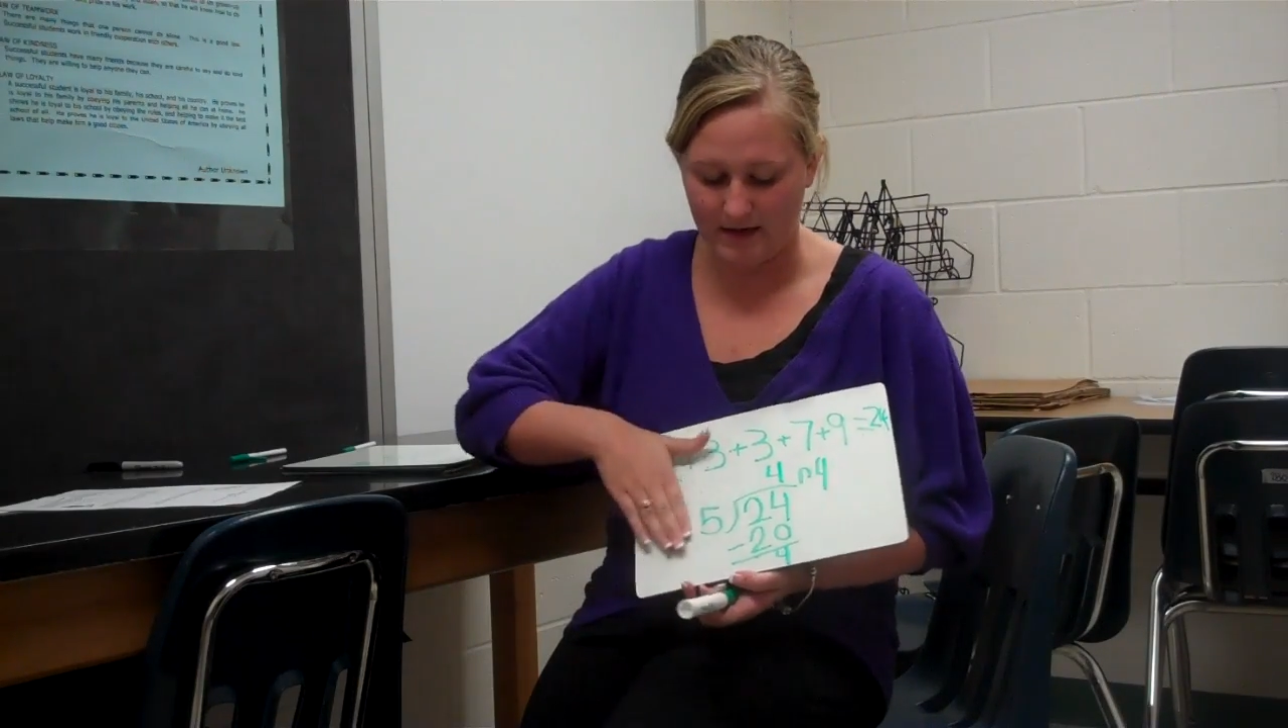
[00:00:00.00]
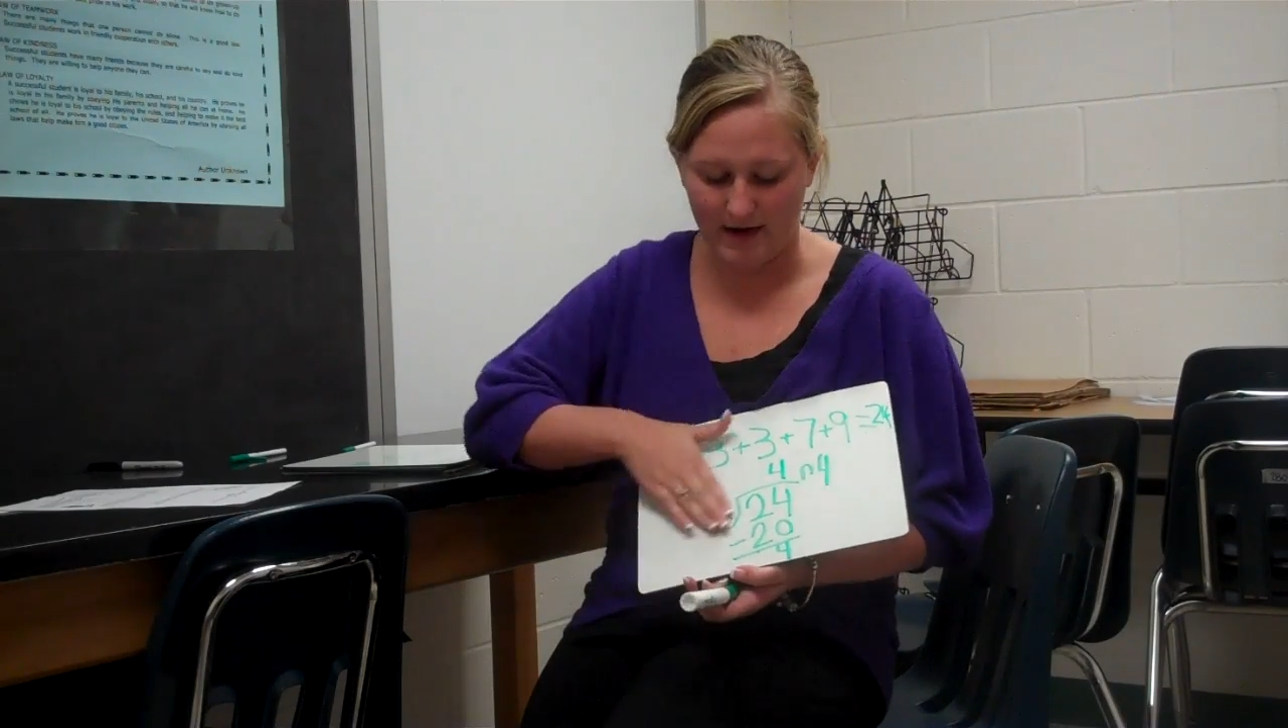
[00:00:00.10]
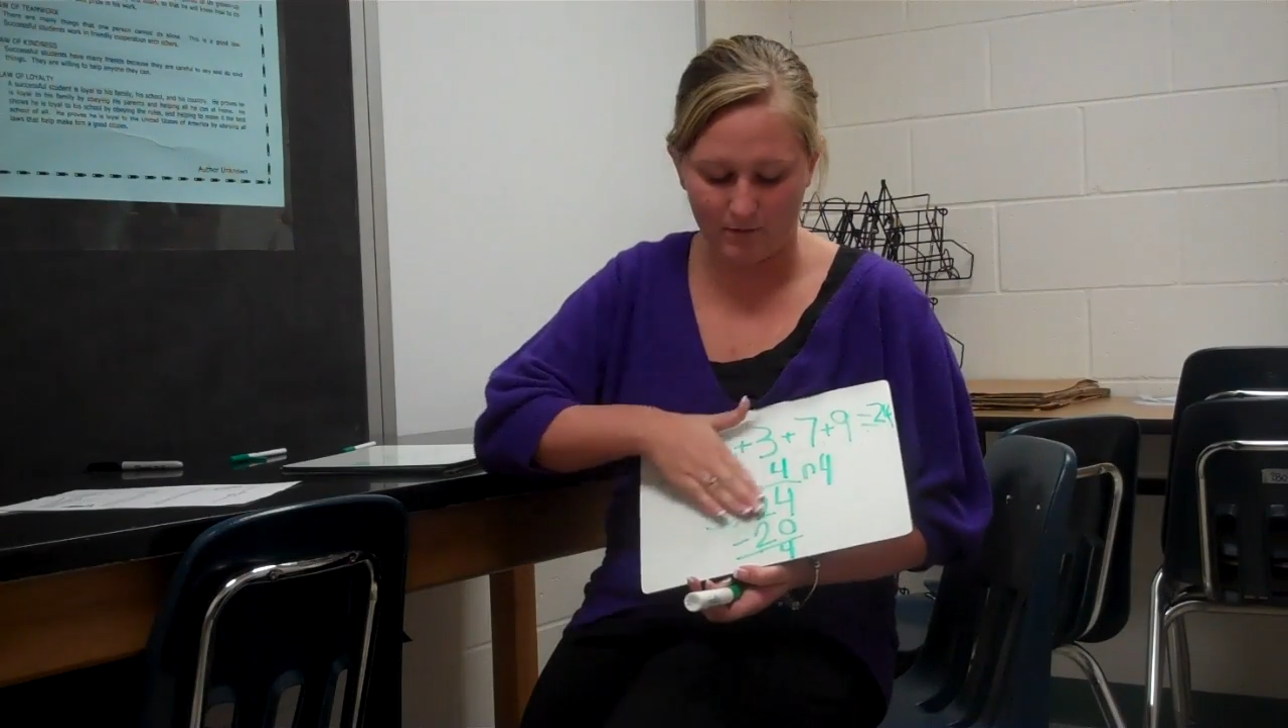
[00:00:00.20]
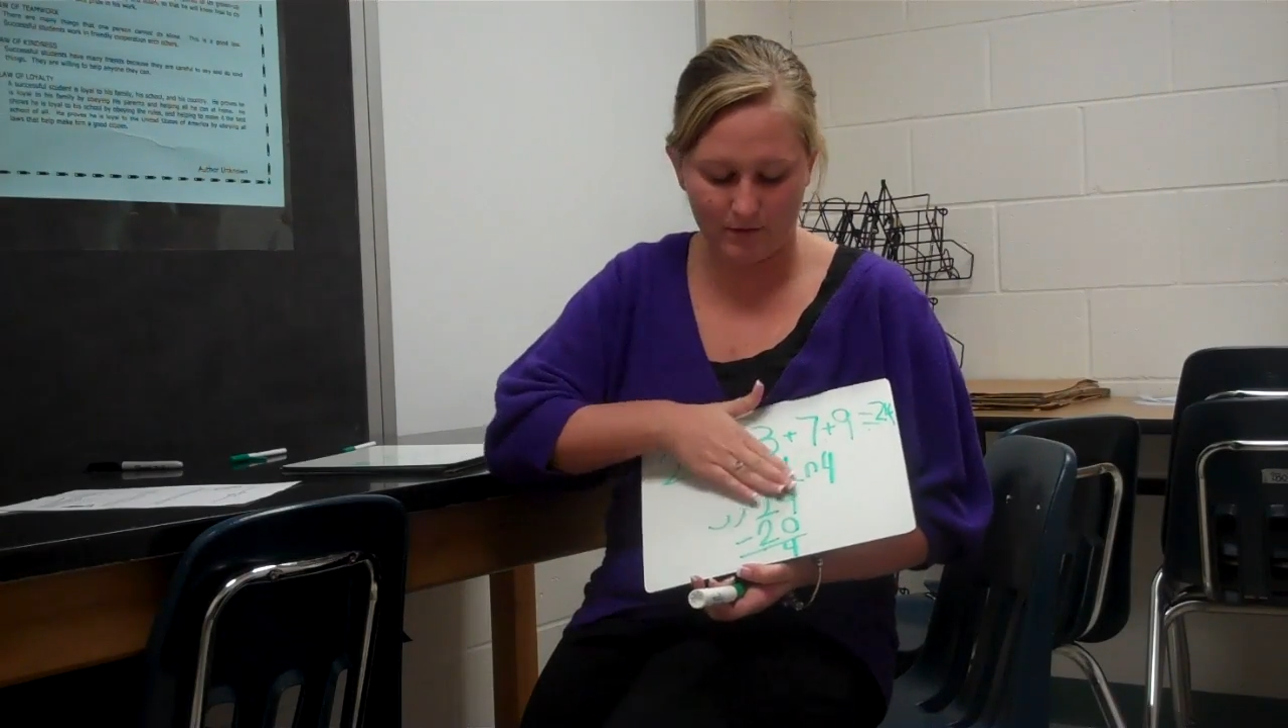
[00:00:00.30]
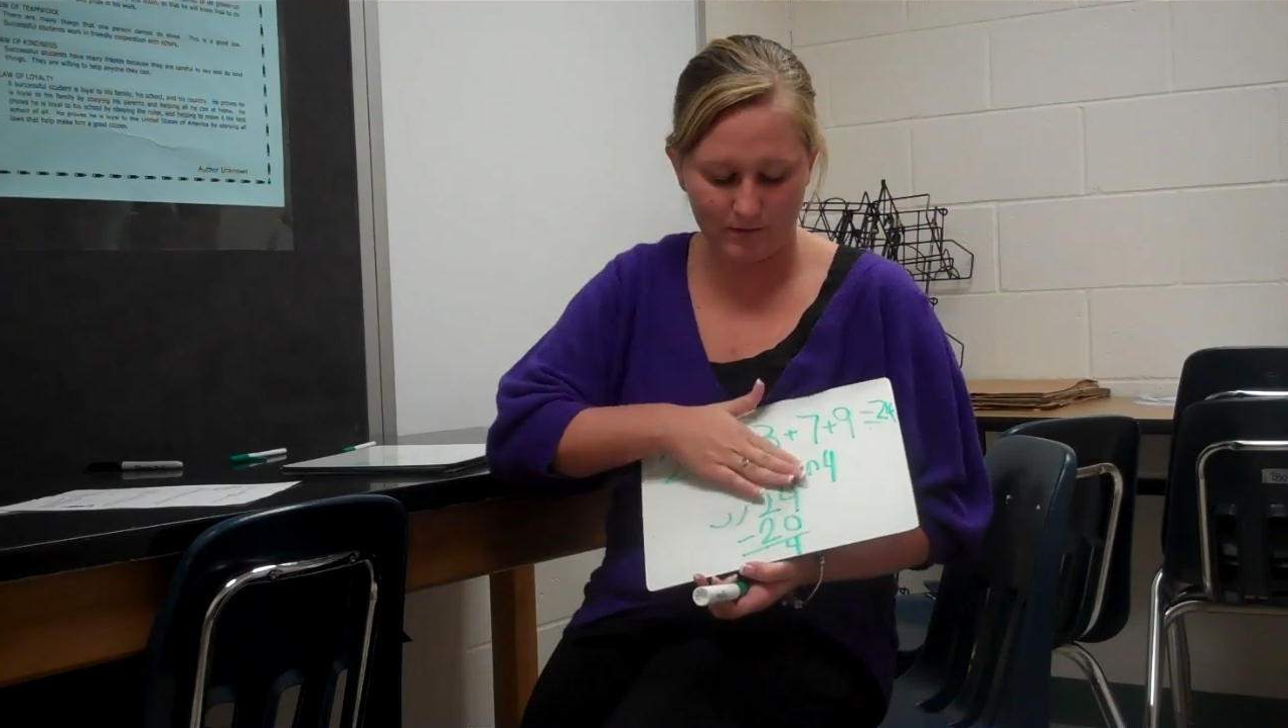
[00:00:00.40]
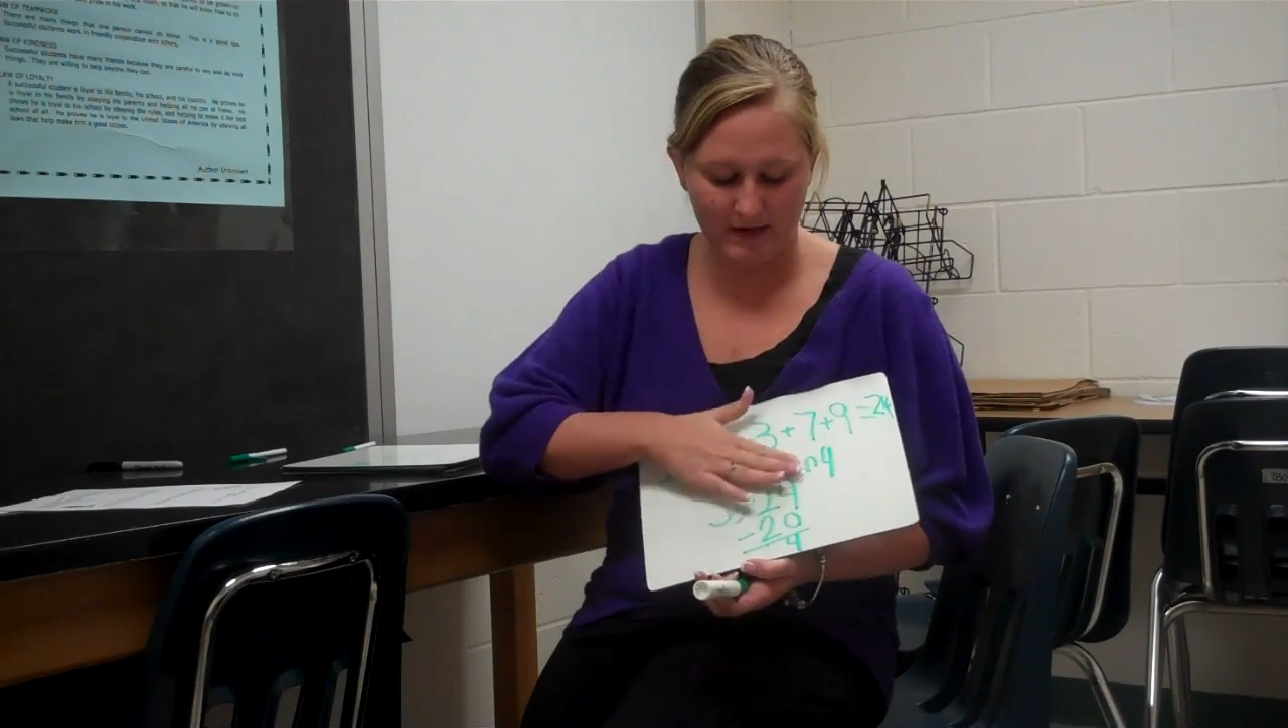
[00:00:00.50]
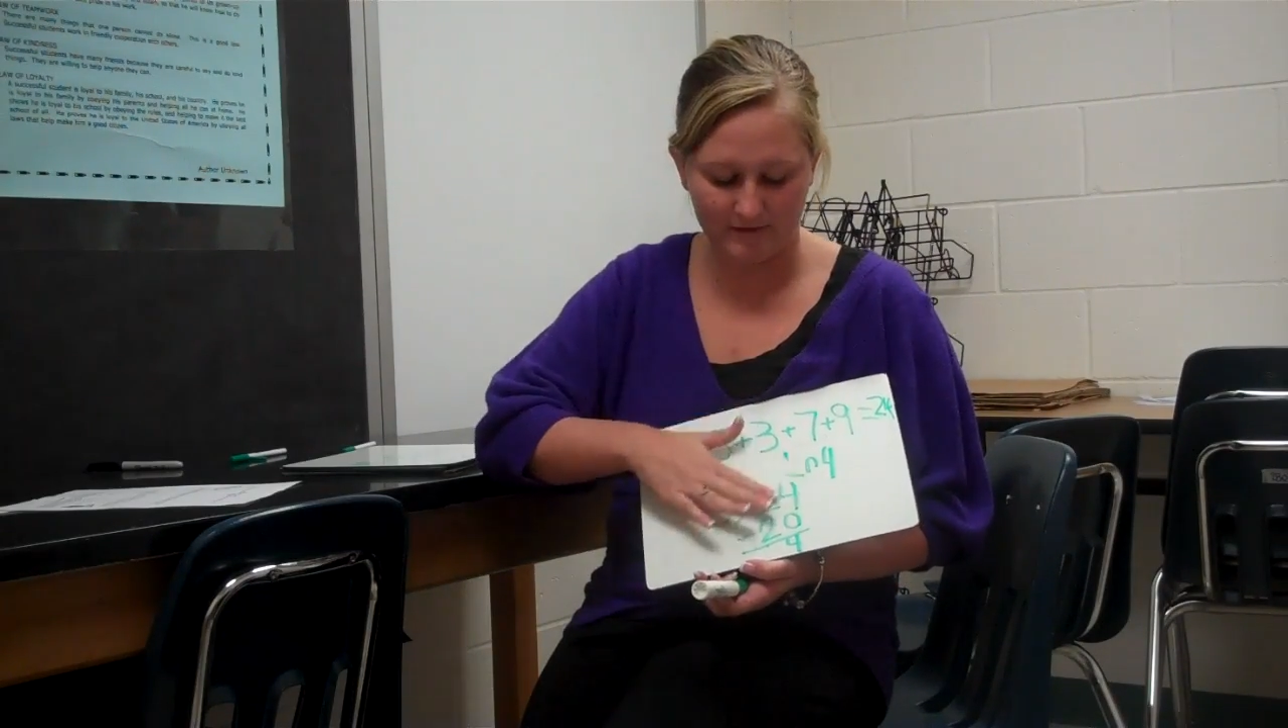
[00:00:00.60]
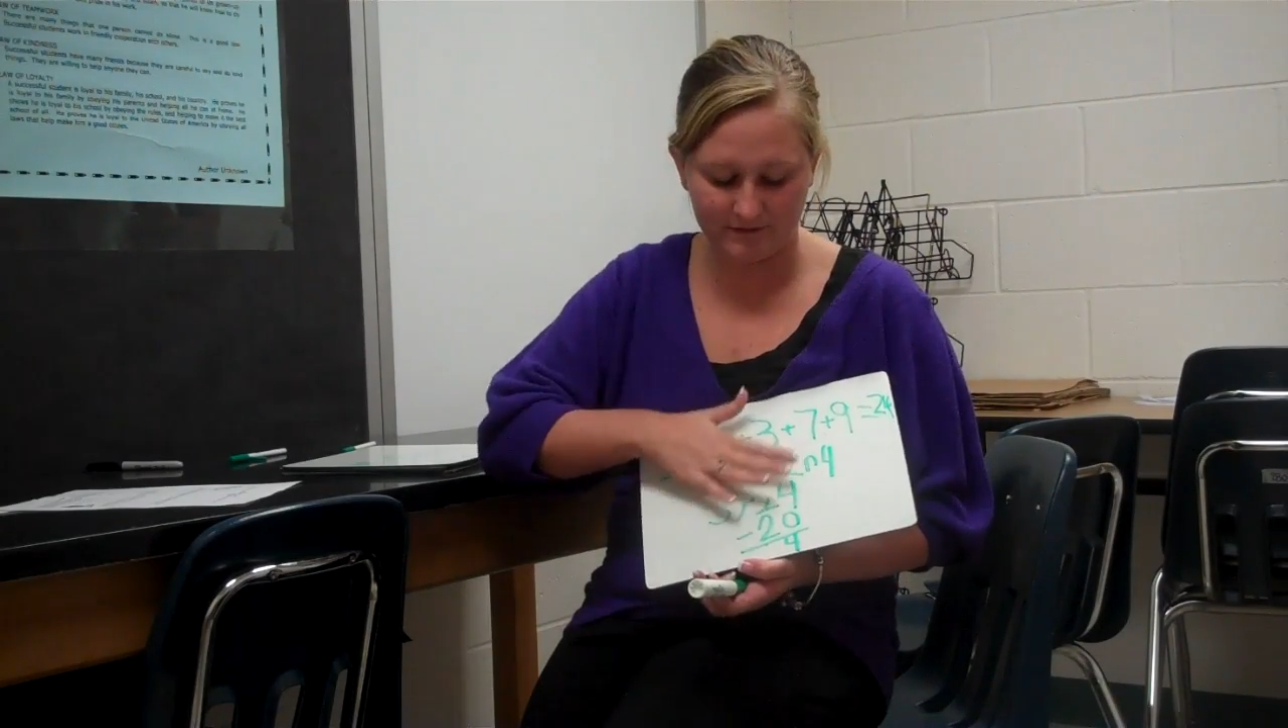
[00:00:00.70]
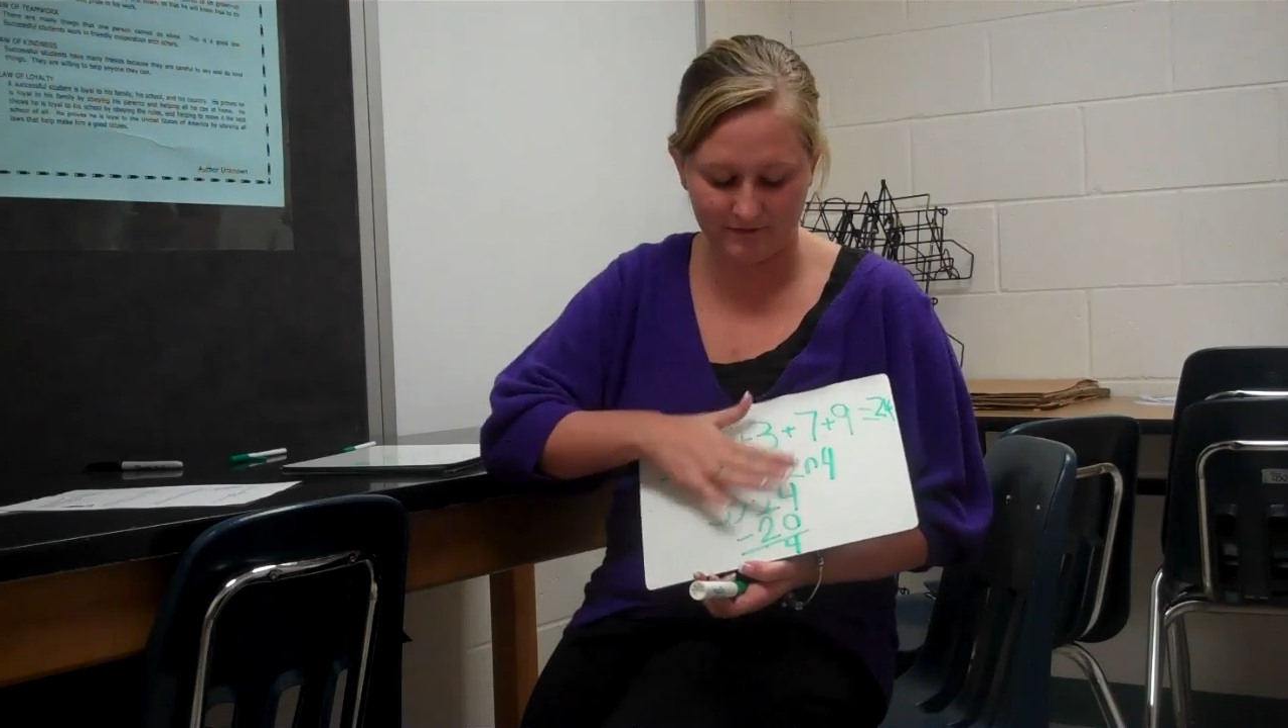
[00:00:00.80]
Now when we have